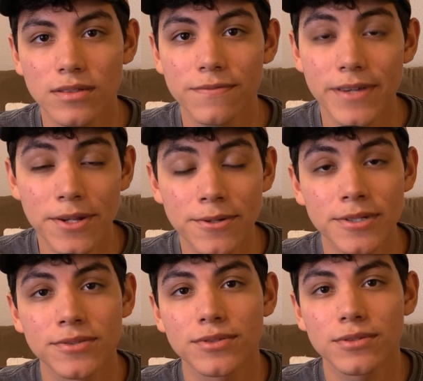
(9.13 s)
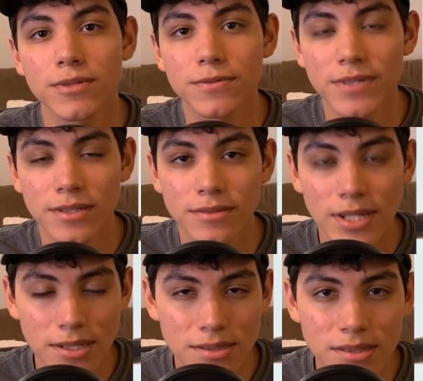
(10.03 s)
Federer, 12 Final
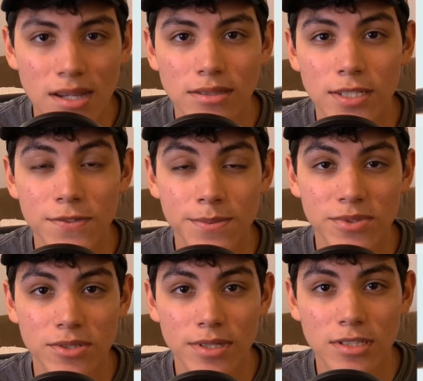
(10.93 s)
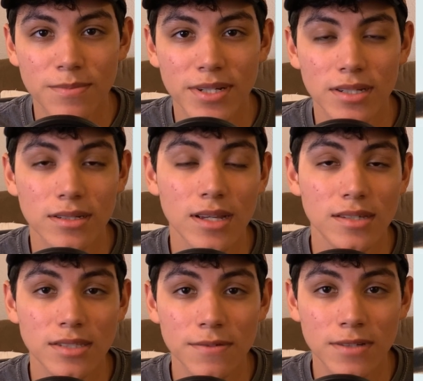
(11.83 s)
Days. This film is directed by
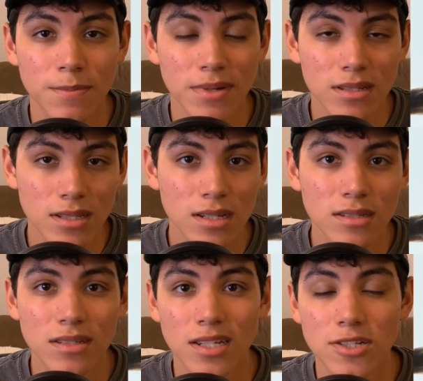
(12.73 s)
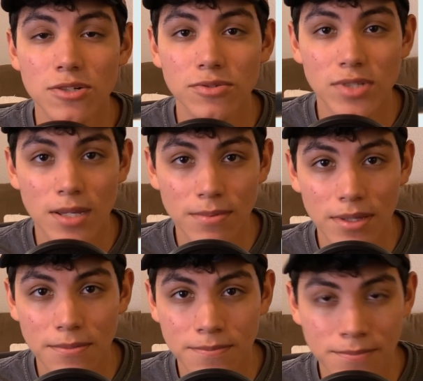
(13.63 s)
Asif Kapadia and Joe
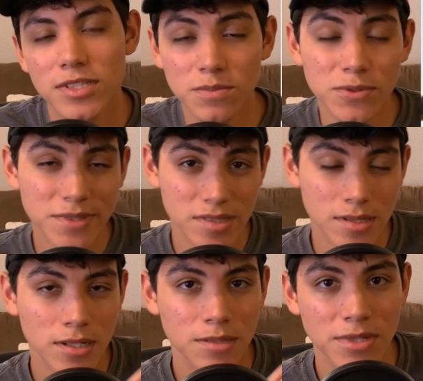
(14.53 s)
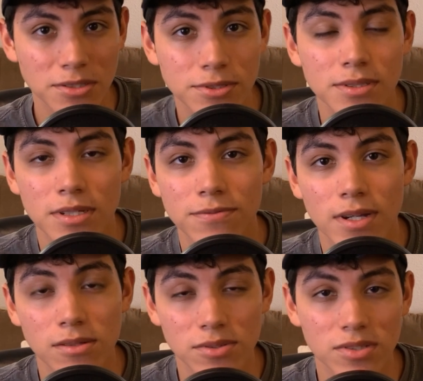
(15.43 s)
Sabia. This movie is a documentary. It
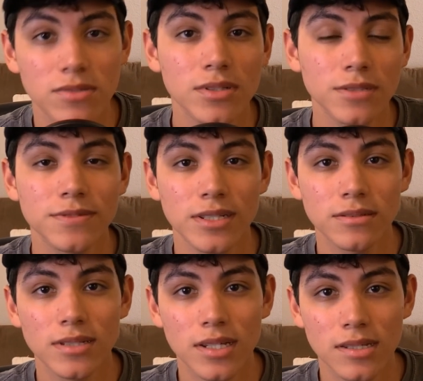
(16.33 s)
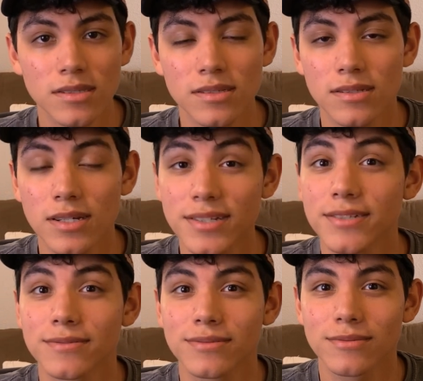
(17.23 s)
follows the 12 final days
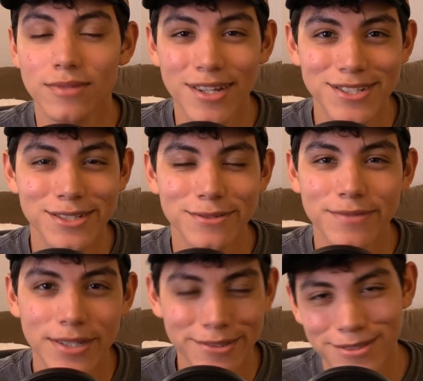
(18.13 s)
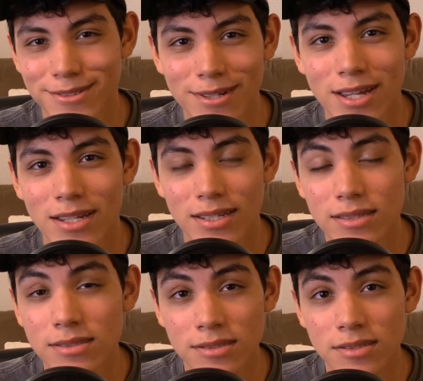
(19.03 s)
of Roger Federer. He's
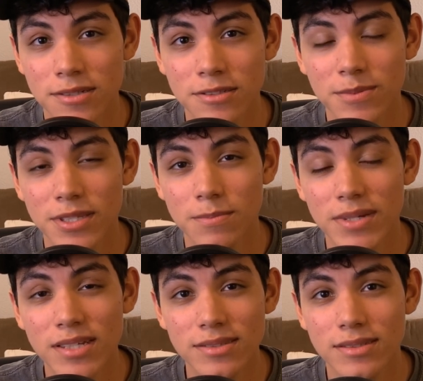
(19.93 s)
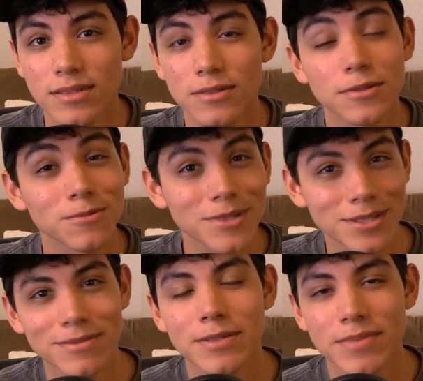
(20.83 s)
considered to be the best, or one
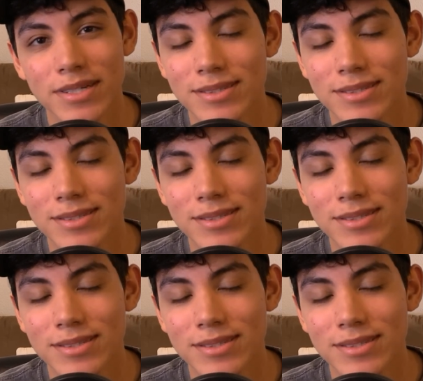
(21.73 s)
of the best